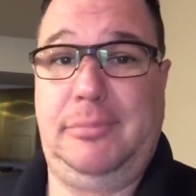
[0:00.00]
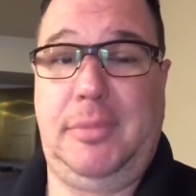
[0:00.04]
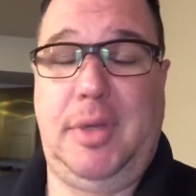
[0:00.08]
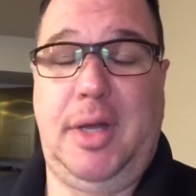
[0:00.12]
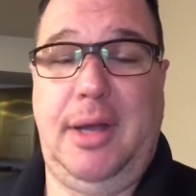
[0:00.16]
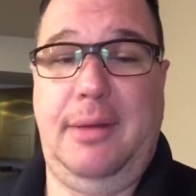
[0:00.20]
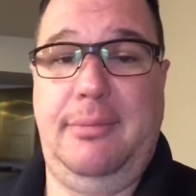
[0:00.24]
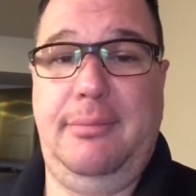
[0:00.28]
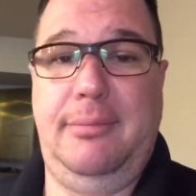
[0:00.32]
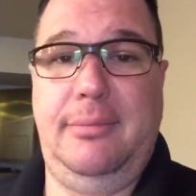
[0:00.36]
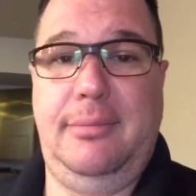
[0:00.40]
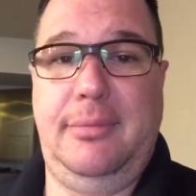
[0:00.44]

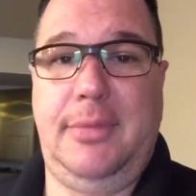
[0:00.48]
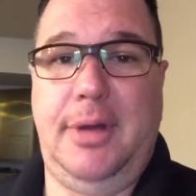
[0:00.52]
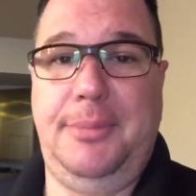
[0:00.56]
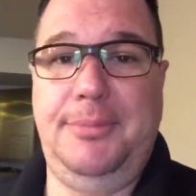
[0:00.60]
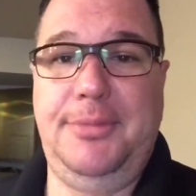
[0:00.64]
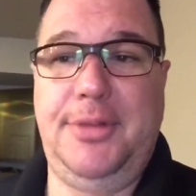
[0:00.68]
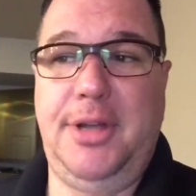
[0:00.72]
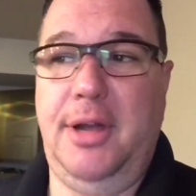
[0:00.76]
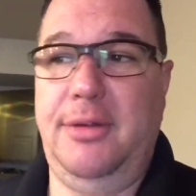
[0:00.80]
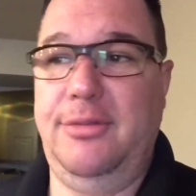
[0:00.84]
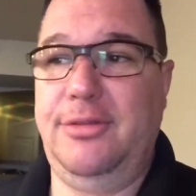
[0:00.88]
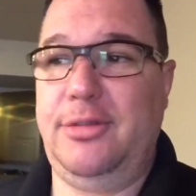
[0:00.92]
I'm
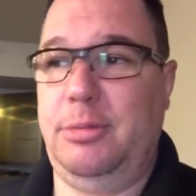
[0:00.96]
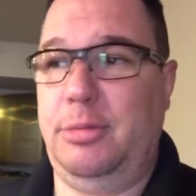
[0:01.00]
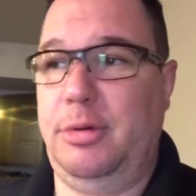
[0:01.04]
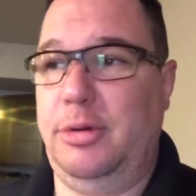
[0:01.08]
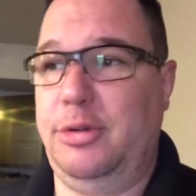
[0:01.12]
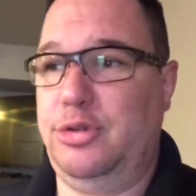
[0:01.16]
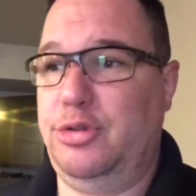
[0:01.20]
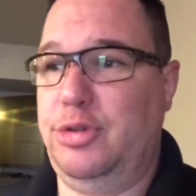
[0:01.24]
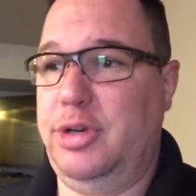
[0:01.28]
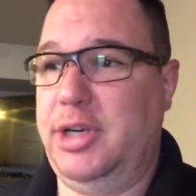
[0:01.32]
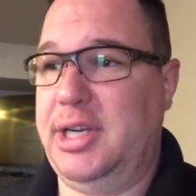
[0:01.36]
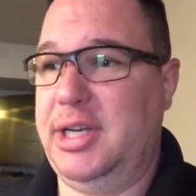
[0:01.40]
I'm
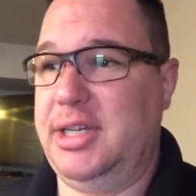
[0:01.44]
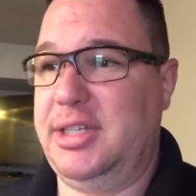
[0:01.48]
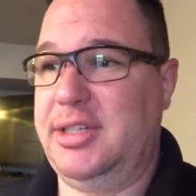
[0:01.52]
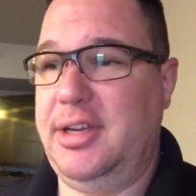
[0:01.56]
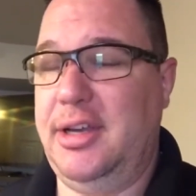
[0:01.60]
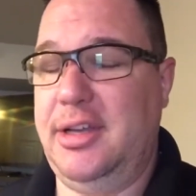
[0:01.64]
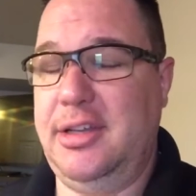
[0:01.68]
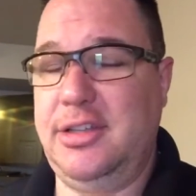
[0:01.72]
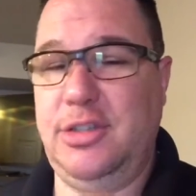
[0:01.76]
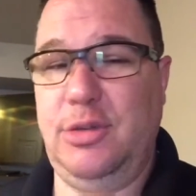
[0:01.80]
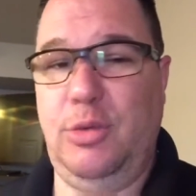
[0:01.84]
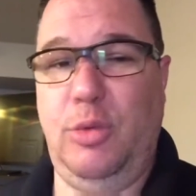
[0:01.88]
comfortable drinking
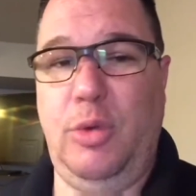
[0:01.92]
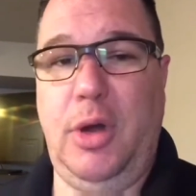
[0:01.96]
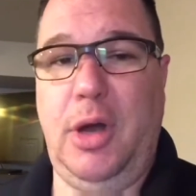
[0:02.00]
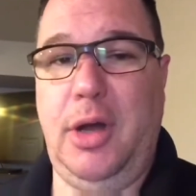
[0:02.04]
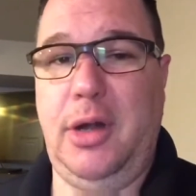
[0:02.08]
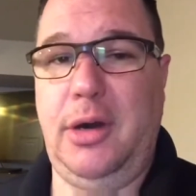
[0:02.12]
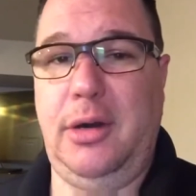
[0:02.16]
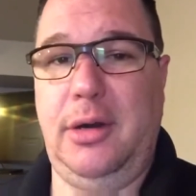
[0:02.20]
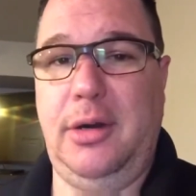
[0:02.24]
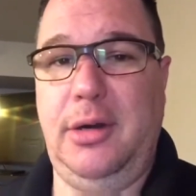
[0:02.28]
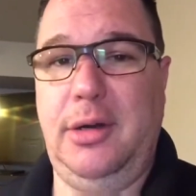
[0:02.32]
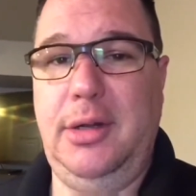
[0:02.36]
tons of
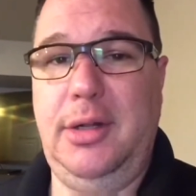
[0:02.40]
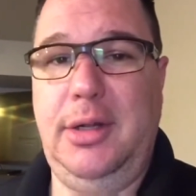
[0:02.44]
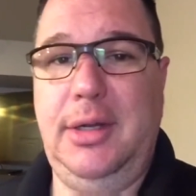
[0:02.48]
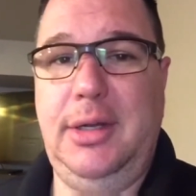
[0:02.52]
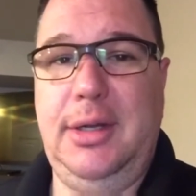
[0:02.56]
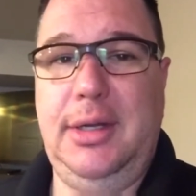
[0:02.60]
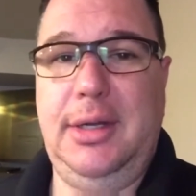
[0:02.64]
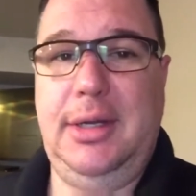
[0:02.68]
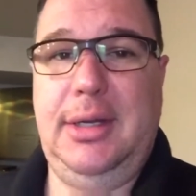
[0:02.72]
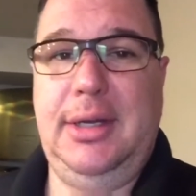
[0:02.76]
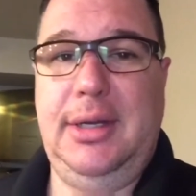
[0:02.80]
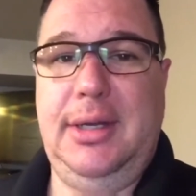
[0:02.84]
water,
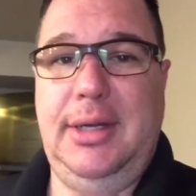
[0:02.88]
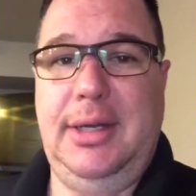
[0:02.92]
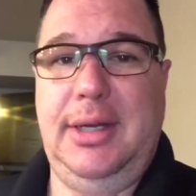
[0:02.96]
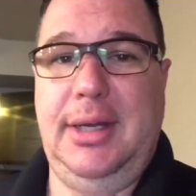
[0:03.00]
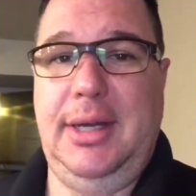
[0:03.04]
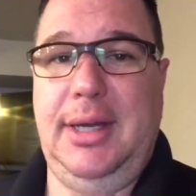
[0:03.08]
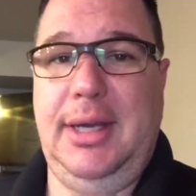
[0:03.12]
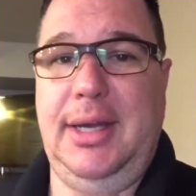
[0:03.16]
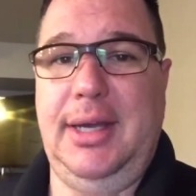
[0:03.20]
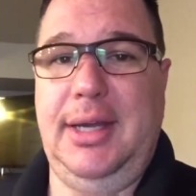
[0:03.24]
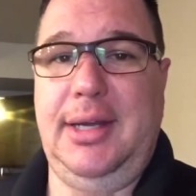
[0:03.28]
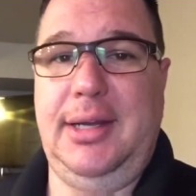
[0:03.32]

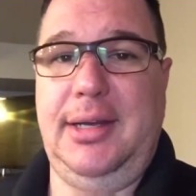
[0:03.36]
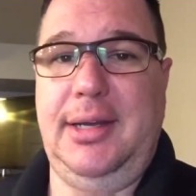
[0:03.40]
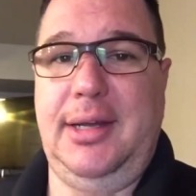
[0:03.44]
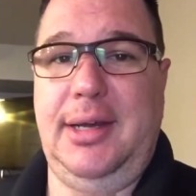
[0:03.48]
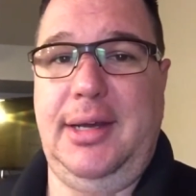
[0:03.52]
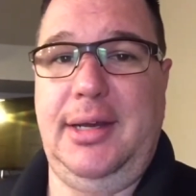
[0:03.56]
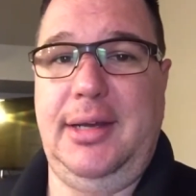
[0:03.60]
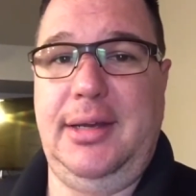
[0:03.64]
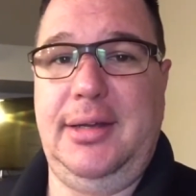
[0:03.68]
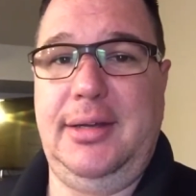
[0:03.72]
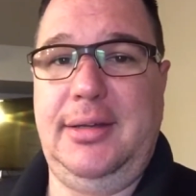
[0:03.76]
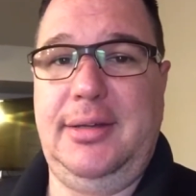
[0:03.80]
and
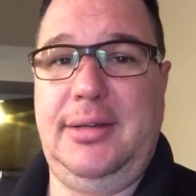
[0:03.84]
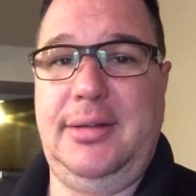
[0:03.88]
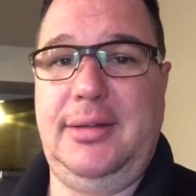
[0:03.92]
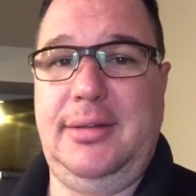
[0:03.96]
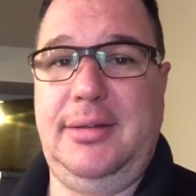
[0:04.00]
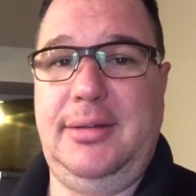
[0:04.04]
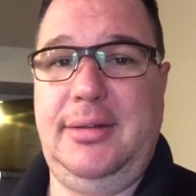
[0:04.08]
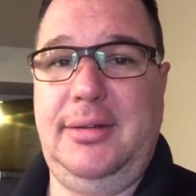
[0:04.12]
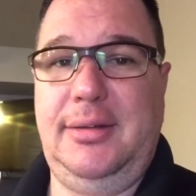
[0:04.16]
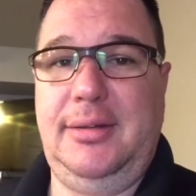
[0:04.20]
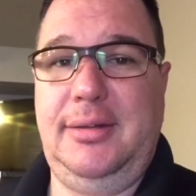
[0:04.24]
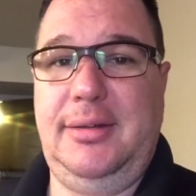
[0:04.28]
uh,
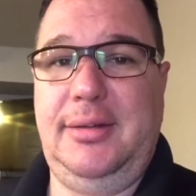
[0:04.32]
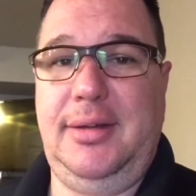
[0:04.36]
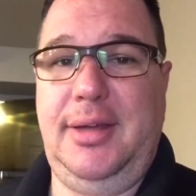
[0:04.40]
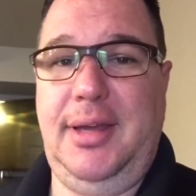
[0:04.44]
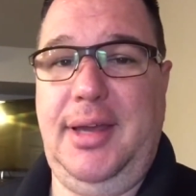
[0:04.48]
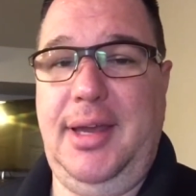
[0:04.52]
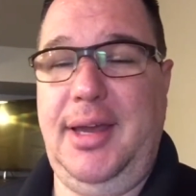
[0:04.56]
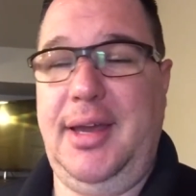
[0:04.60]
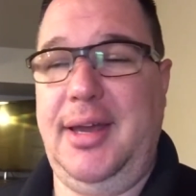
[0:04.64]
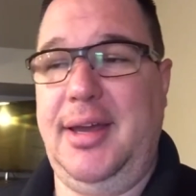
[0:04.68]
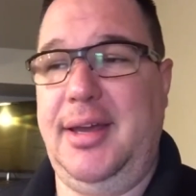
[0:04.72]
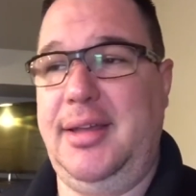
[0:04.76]

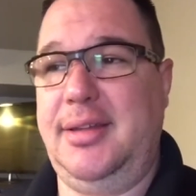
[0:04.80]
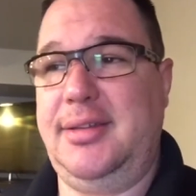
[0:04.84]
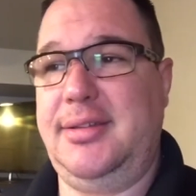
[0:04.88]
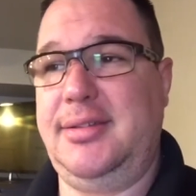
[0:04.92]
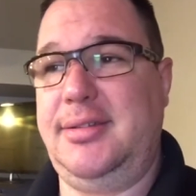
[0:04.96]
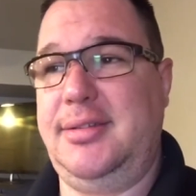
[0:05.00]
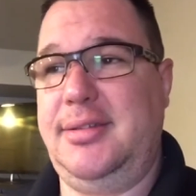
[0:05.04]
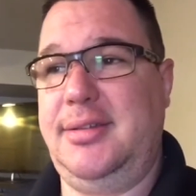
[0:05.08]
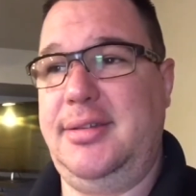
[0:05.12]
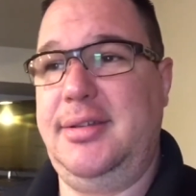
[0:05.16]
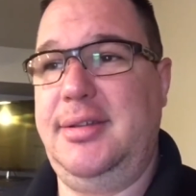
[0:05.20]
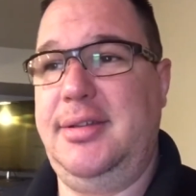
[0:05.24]
yeah,
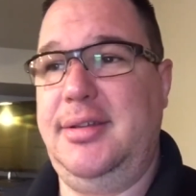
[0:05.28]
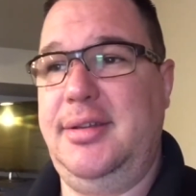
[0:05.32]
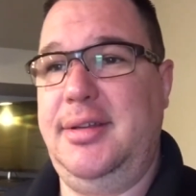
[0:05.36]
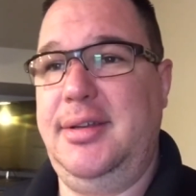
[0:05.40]
it's.